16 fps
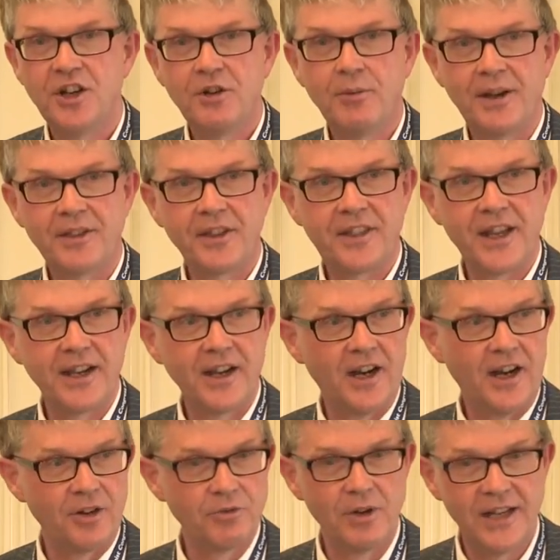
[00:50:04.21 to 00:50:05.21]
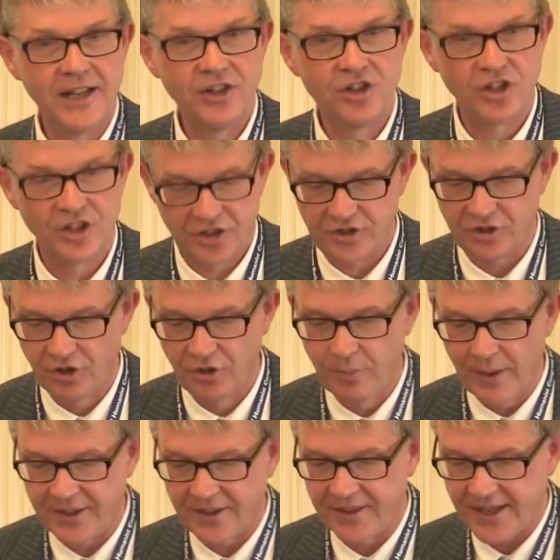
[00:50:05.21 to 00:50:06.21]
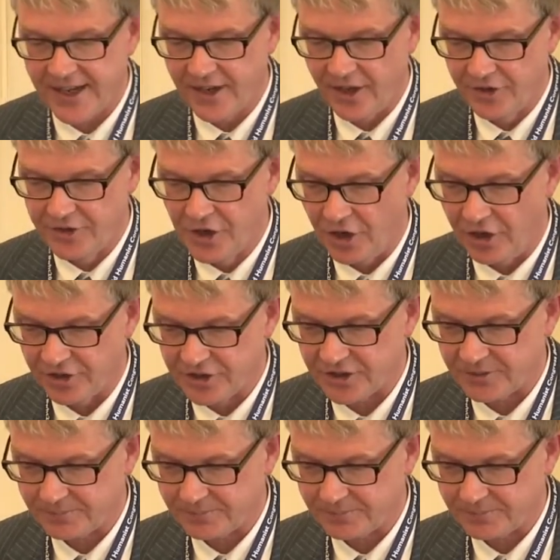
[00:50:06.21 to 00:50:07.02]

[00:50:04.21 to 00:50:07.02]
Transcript: whether they are religious or whether they are not.